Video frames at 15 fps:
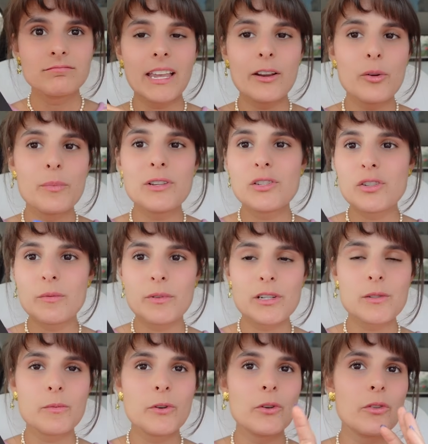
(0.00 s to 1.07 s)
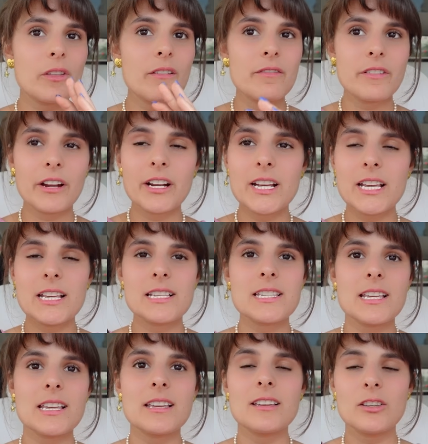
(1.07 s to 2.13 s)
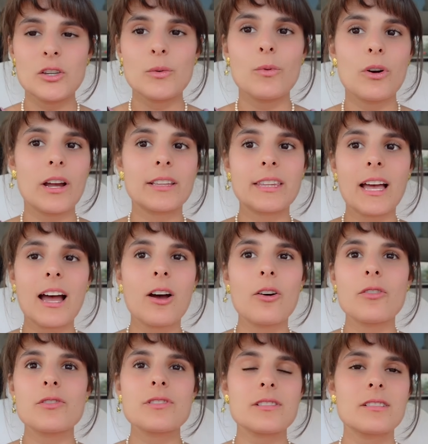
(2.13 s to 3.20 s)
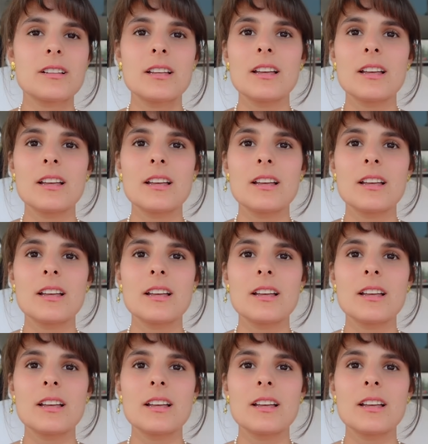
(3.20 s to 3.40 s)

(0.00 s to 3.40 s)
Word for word: it'll be super smooth, very easy, you will get the house